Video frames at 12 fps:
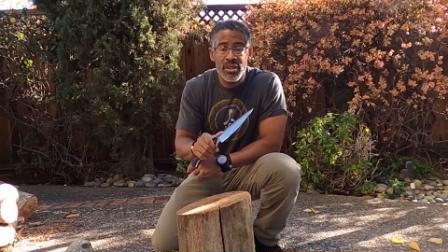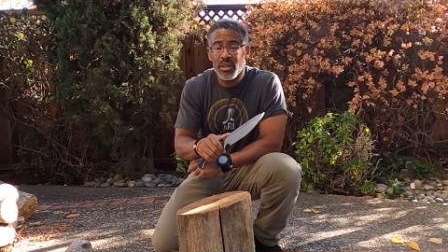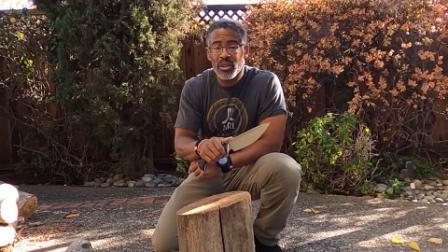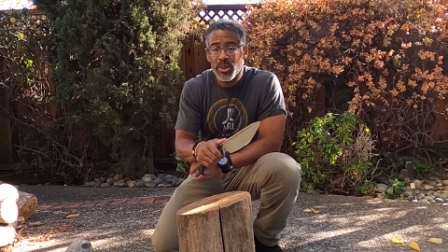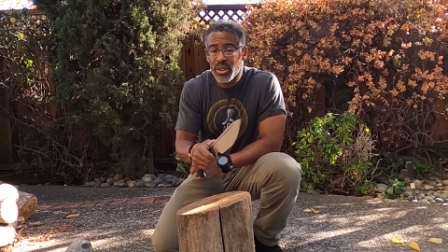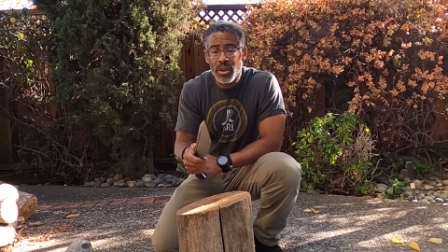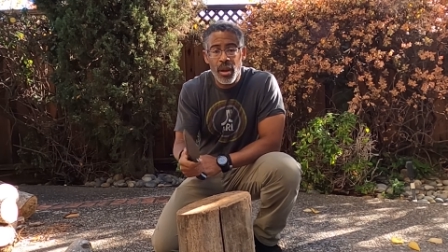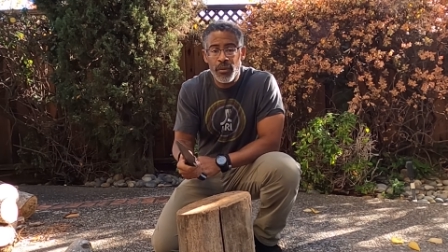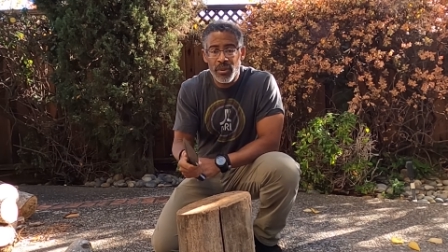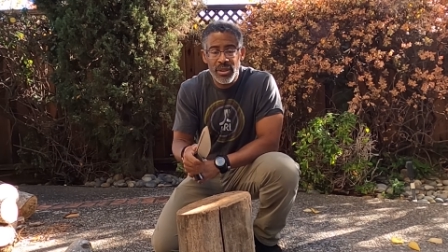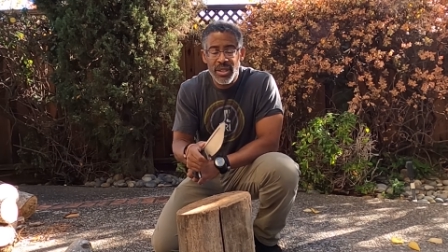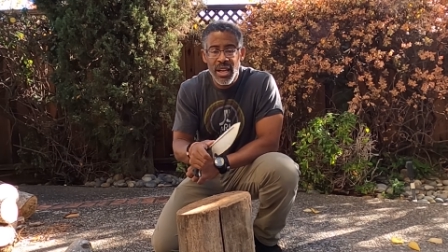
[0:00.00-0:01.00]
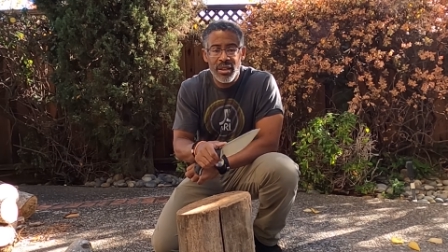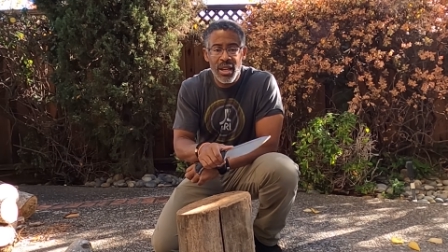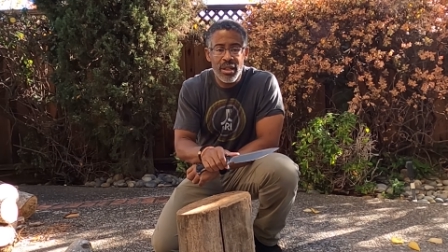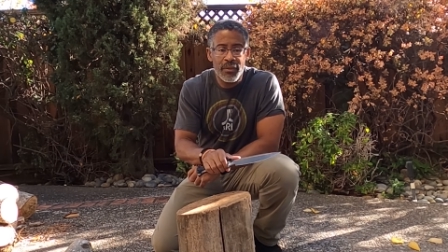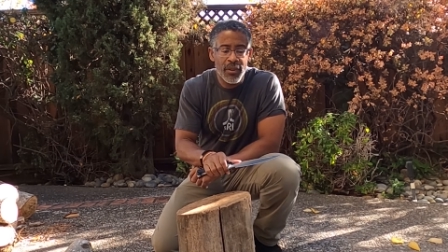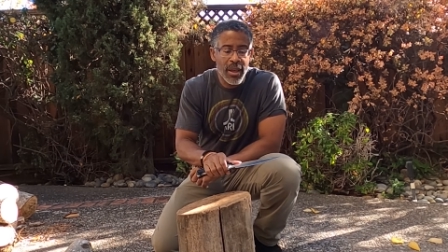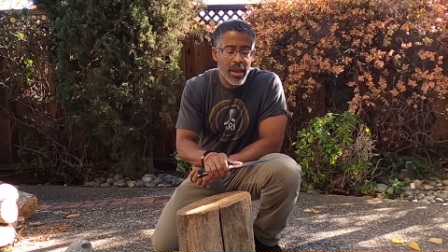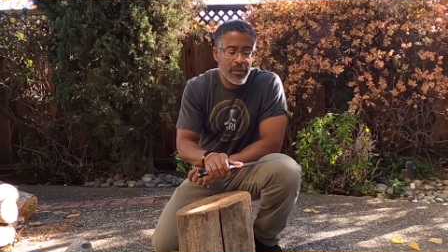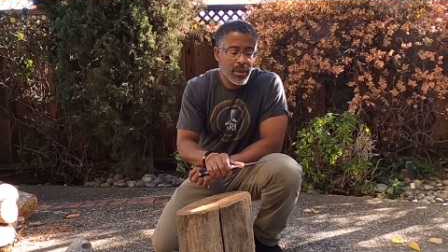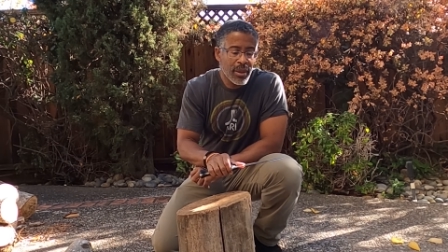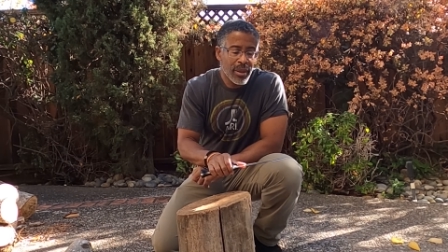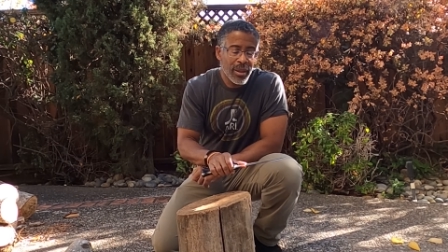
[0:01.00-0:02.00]
It's a little bit tougher than 1095
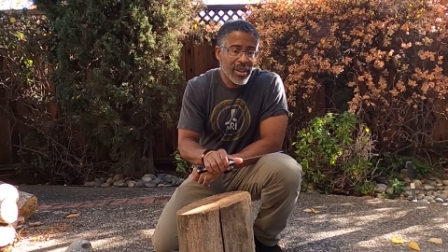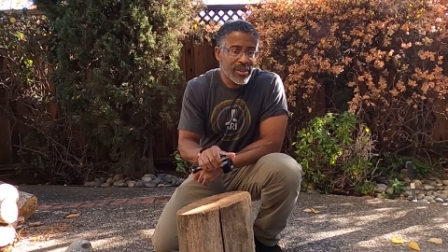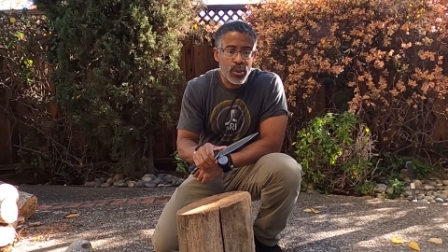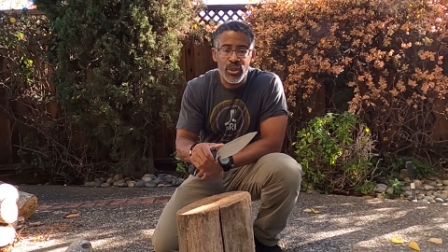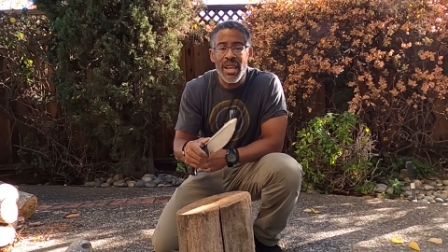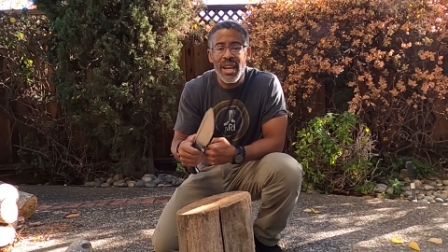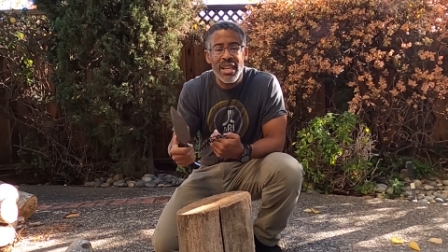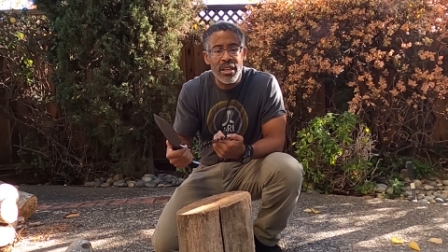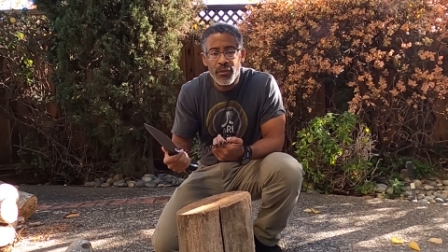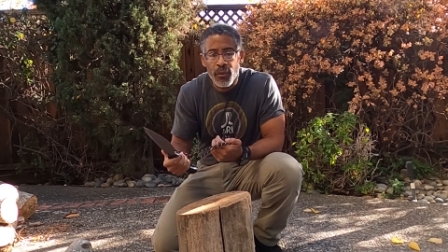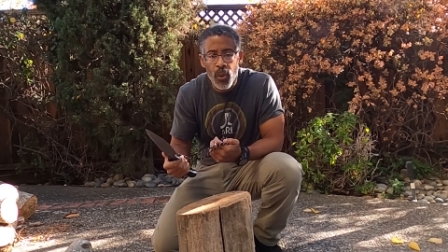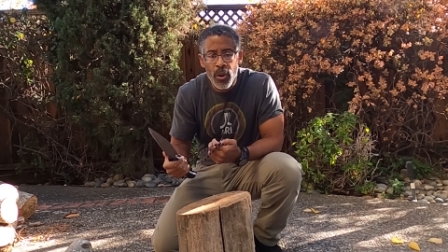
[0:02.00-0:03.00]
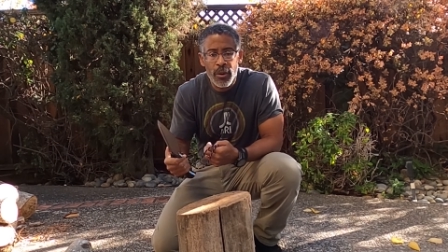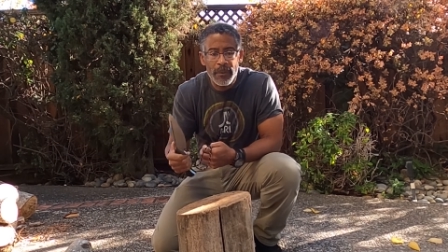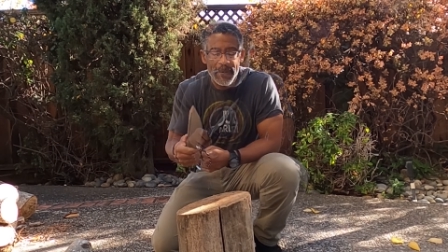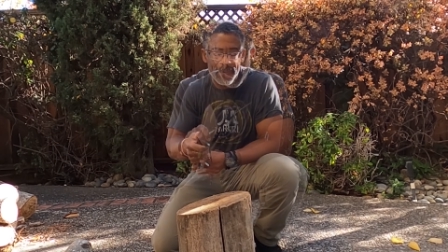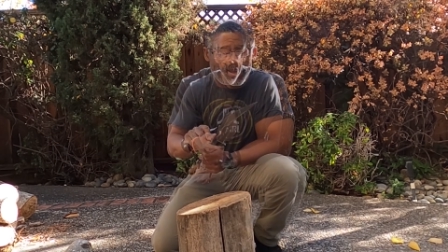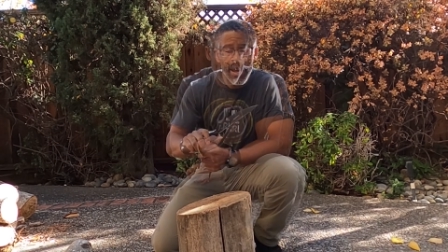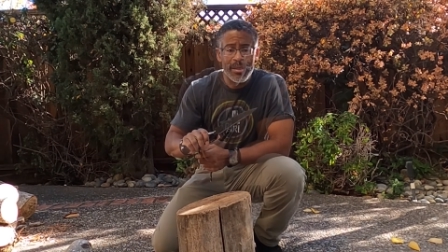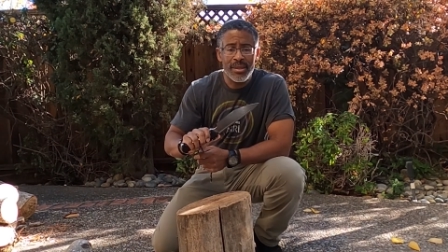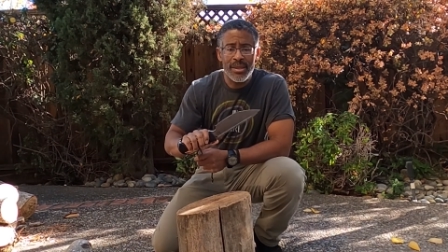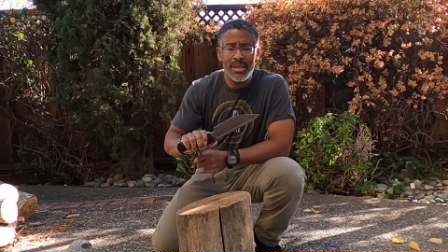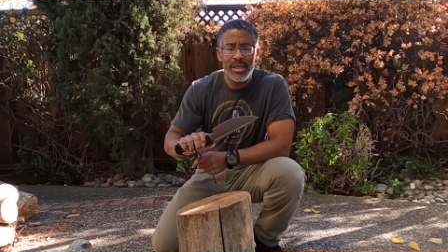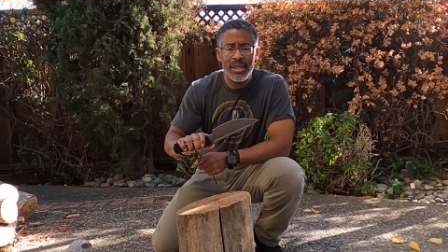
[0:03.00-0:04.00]
or 1084. I
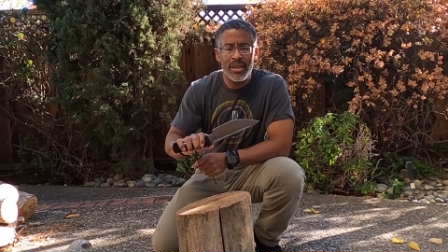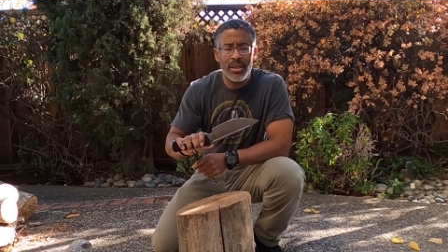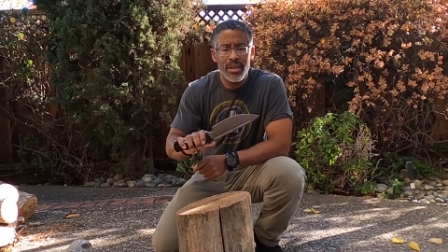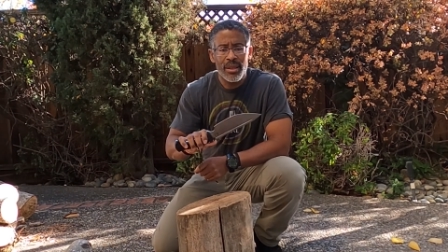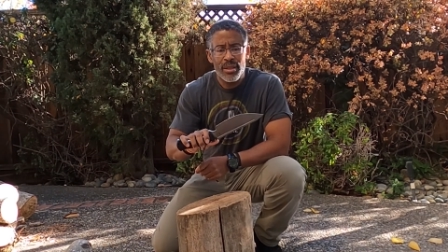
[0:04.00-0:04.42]
asked Zeke,